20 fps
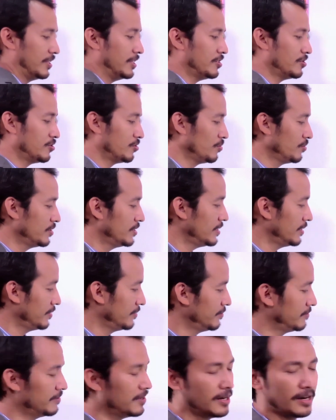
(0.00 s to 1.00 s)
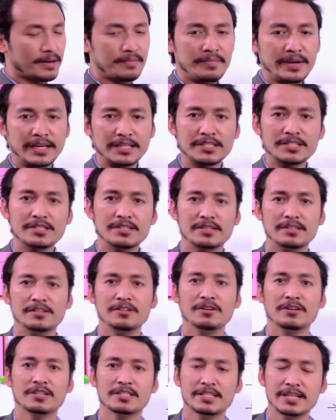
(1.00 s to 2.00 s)
should word makes
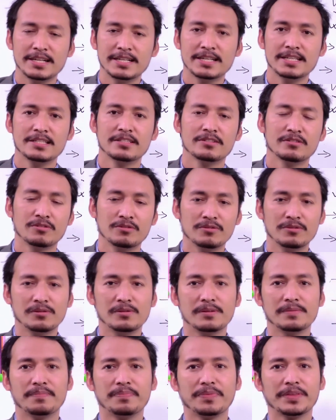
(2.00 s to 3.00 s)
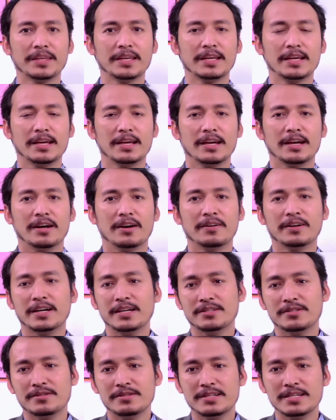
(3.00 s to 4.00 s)
your sentence rule. Okay,
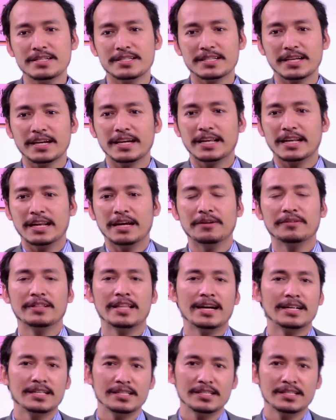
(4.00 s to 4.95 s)
students, now that is